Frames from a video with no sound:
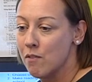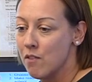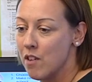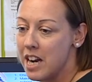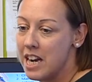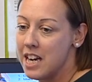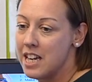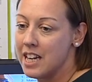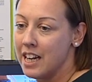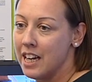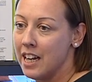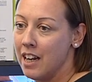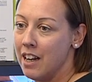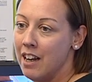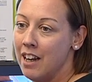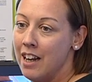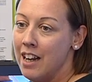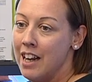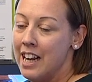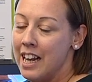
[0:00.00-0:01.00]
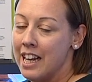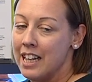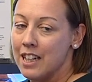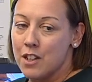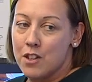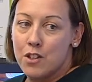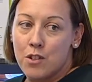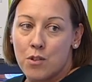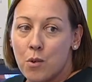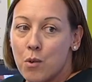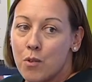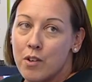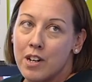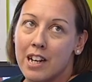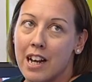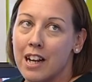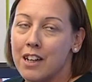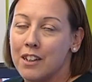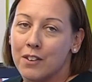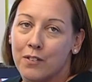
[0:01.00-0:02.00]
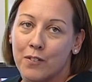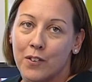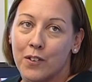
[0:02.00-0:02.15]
and read it in a storyteller's